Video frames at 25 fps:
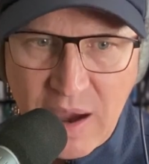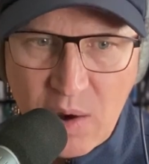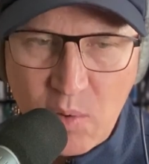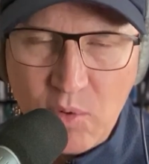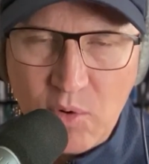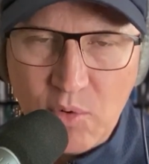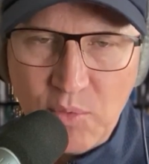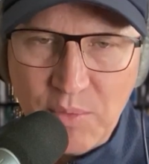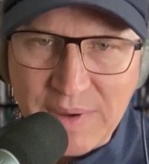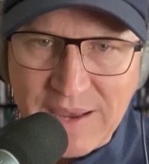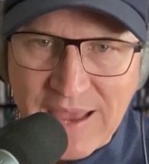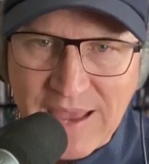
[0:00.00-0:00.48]

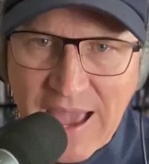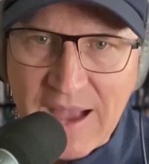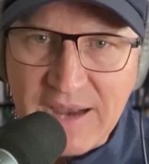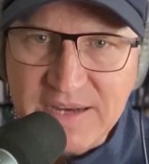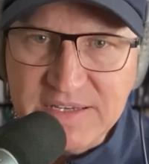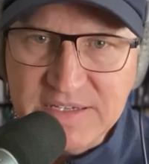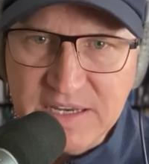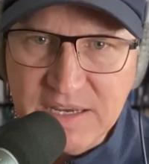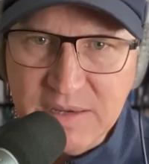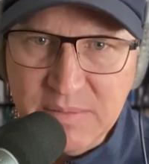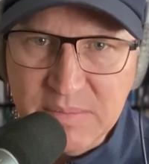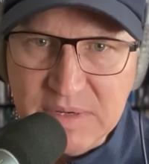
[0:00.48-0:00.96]
we're
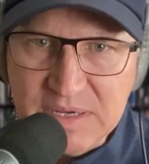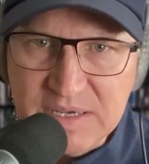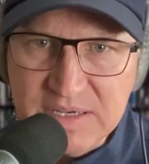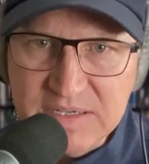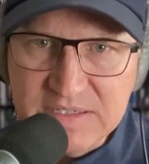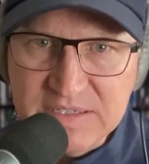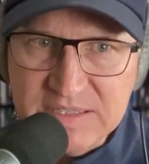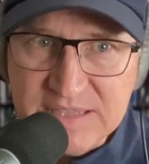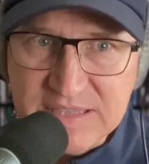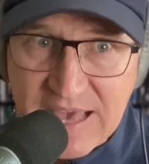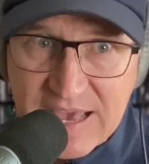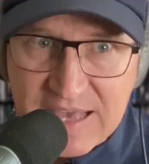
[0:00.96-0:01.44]
reacting,
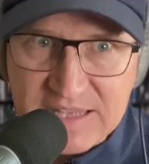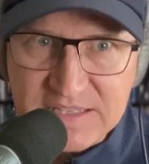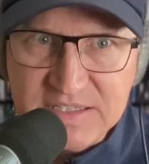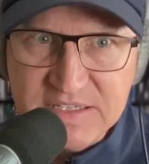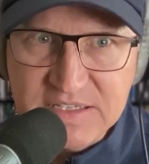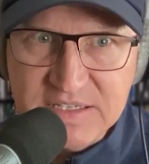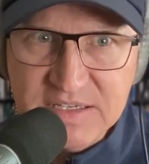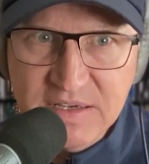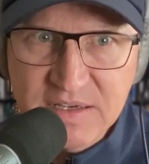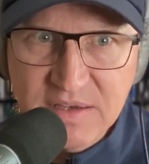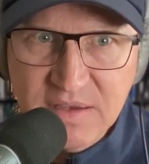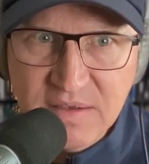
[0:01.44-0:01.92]
because
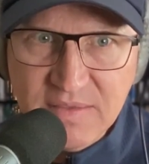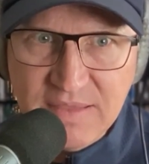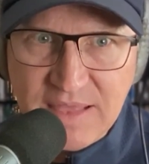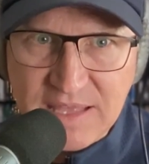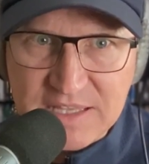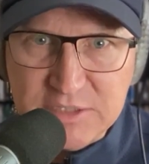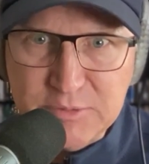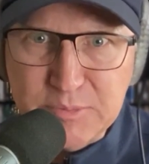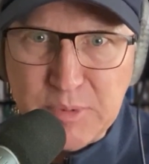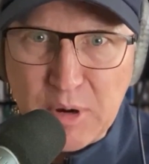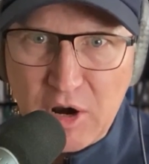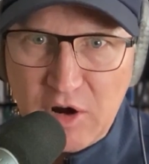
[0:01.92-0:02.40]
that's
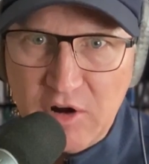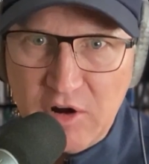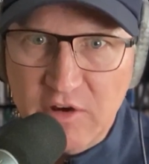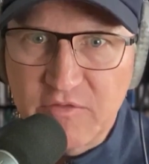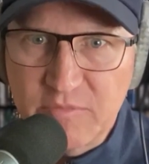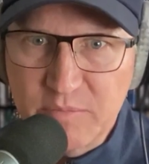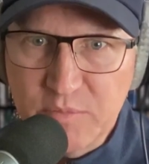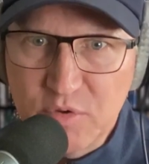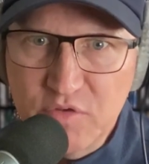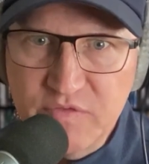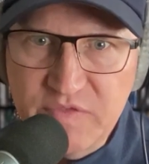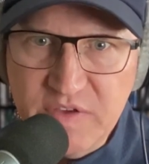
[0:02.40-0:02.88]
part
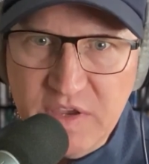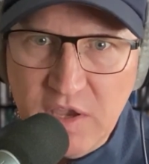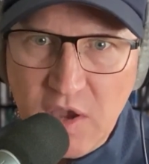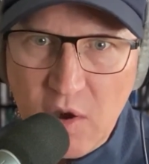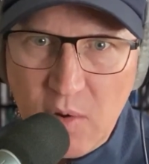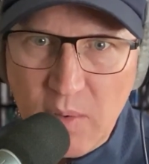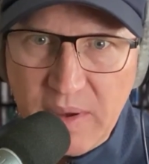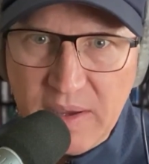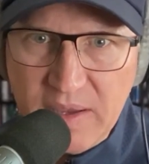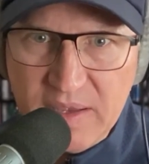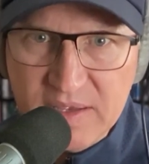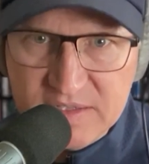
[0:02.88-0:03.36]
of movie
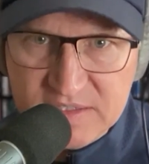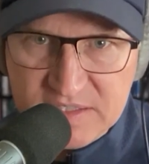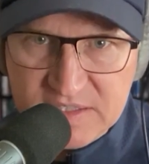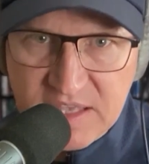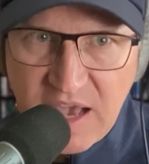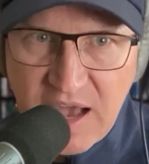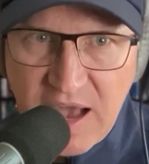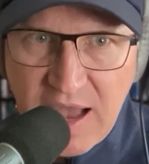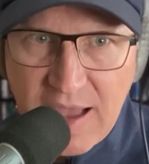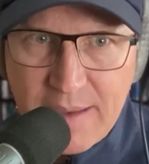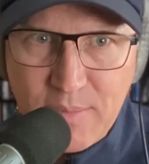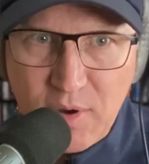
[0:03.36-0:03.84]
going is
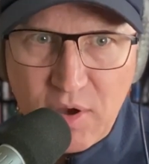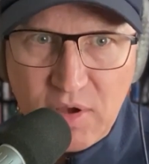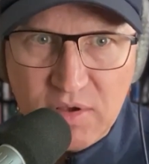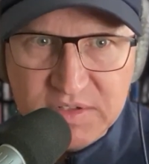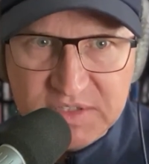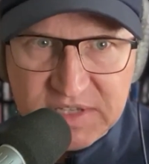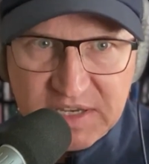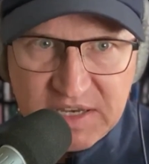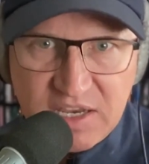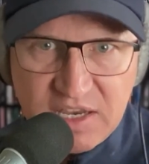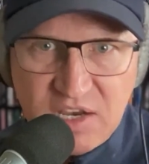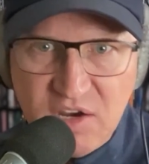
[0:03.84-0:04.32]
the
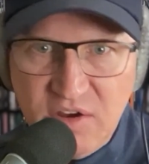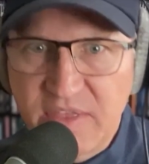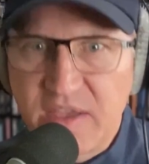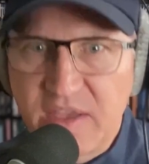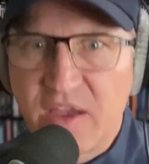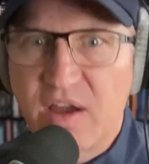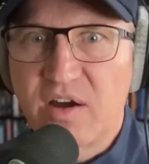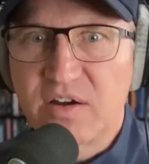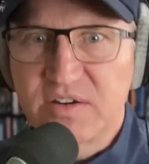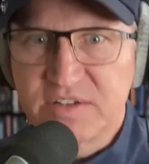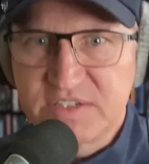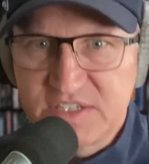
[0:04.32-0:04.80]
eyeballs. And here they
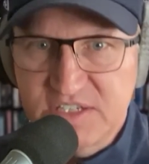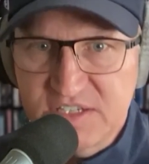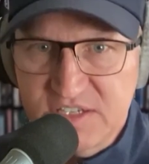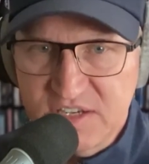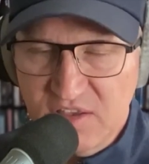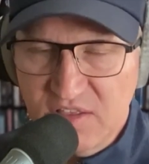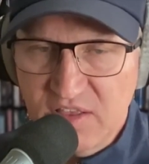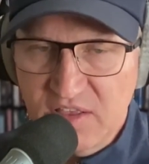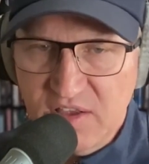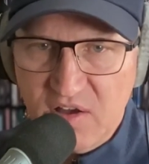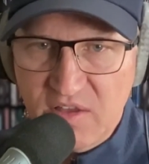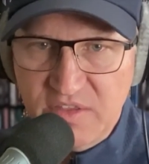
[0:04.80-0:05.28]
are
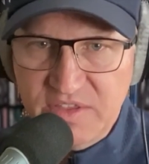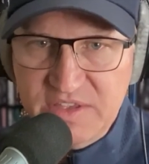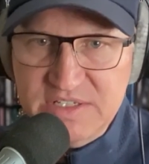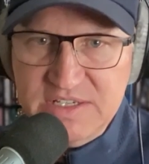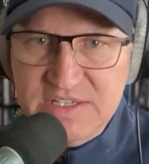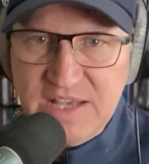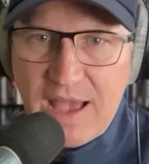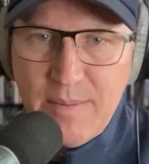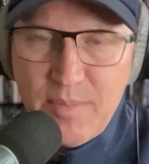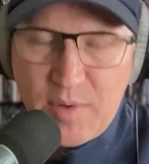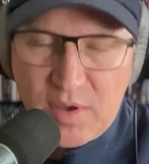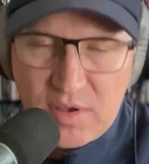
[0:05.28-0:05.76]
stealing all these
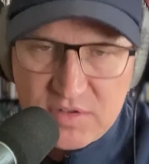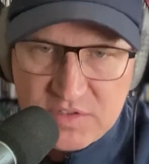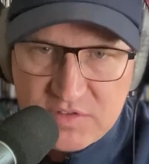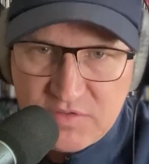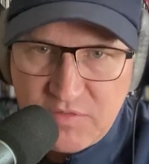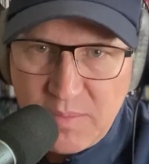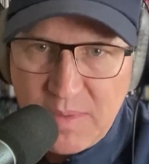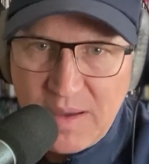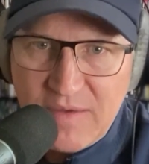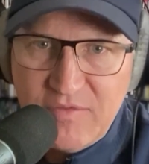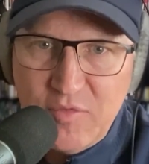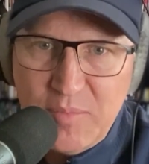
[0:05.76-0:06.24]
eyeballs
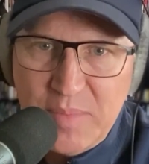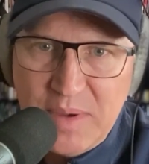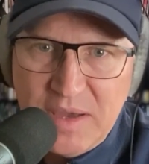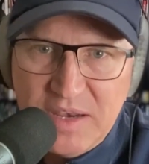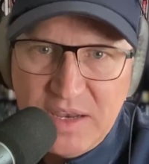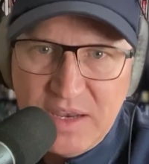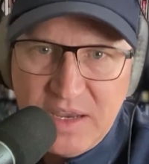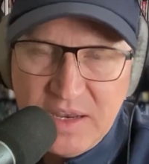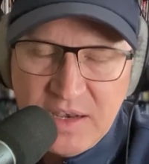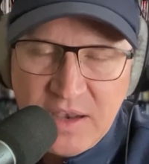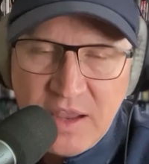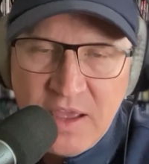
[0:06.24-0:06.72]
from
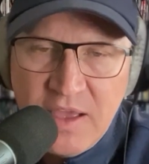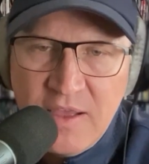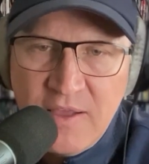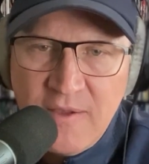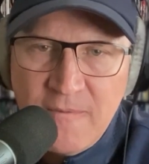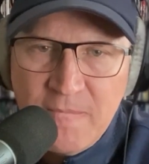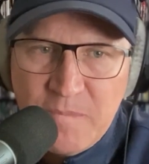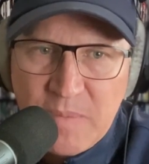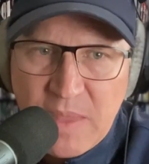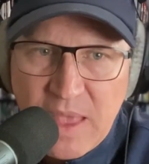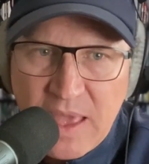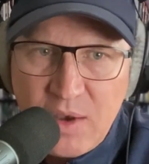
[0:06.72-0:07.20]
everybody and
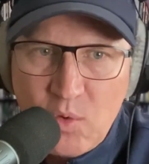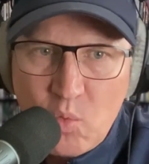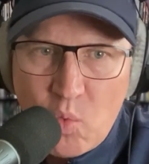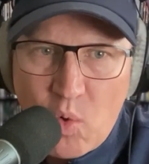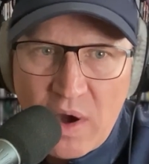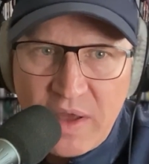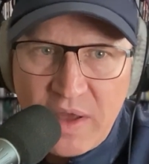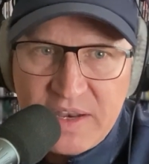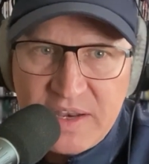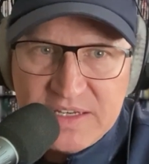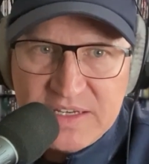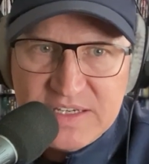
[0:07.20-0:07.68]

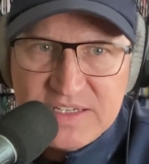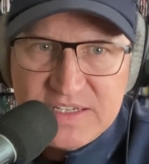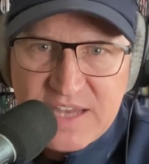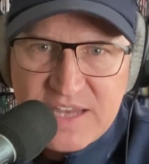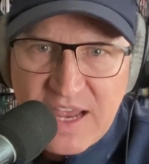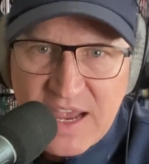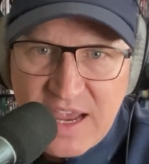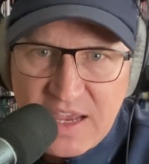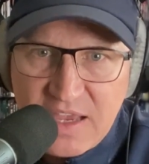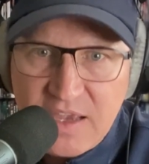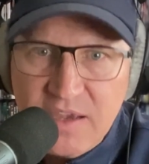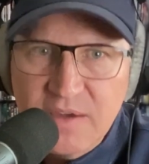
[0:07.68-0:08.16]
wanting to
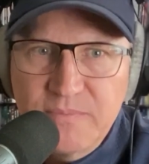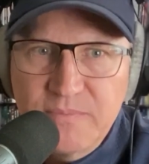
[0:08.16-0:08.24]
take,